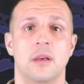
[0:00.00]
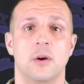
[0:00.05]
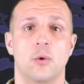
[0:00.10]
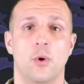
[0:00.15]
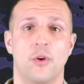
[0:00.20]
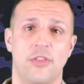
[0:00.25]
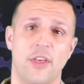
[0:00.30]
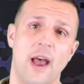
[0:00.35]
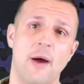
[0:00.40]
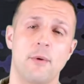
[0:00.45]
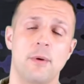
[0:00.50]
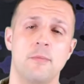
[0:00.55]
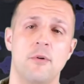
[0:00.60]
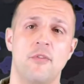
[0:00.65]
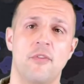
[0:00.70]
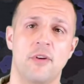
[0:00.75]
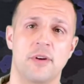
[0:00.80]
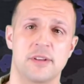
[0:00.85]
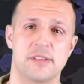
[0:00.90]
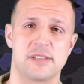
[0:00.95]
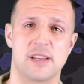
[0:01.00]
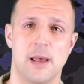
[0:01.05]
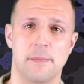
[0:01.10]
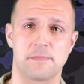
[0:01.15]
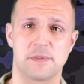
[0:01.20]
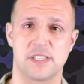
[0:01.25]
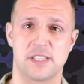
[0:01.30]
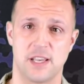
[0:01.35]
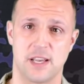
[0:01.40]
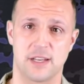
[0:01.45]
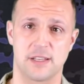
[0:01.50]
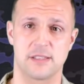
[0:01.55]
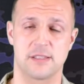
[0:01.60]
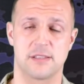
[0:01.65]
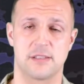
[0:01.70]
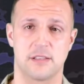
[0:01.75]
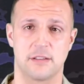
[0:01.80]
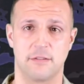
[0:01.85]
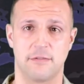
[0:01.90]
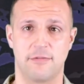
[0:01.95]
With that, we move on to step
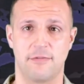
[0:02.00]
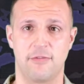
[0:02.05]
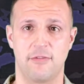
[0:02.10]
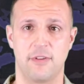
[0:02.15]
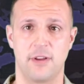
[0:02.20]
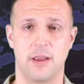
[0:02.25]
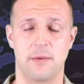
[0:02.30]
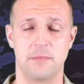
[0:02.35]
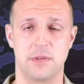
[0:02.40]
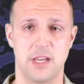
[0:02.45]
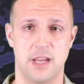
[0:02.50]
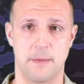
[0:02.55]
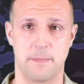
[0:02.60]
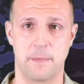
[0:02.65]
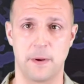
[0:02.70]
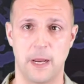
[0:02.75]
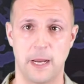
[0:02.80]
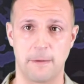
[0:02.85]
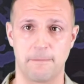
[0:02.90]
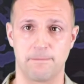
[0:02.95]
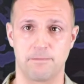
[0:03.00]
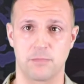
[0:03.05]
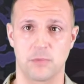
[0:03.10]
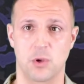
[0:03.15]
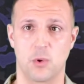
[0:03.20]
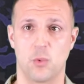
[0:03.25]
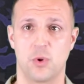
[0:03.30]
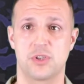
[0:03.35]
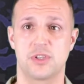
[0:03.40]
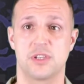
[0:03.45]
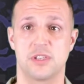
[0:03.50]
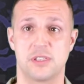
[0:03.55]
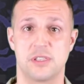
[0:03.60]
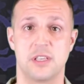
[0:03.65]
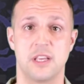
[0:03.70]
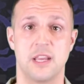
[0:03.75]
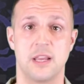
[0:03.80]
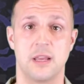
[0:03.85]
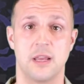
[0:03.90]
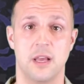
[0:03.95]
6 of MDMP, which is
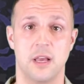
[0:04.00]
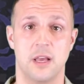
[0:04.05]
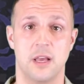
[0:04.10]
the